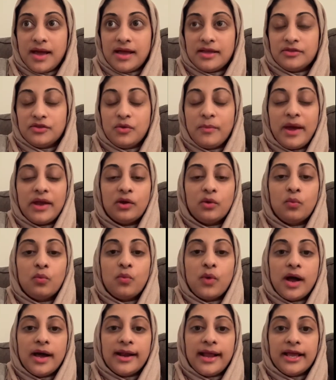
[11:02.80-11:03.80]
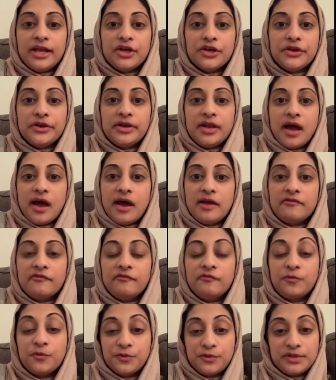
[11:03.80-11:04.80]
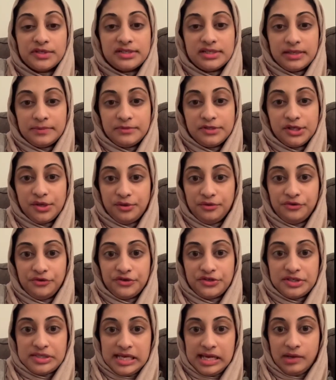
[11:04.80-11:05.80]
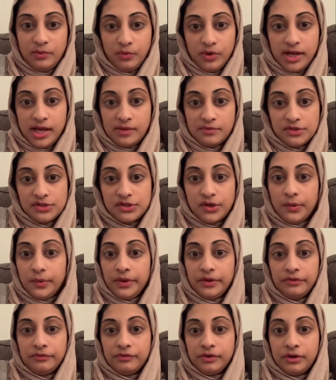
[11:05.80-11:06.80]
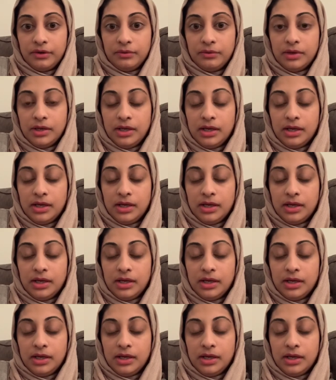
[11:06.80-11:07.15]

no matter what, I could not force them to understand what I was going through.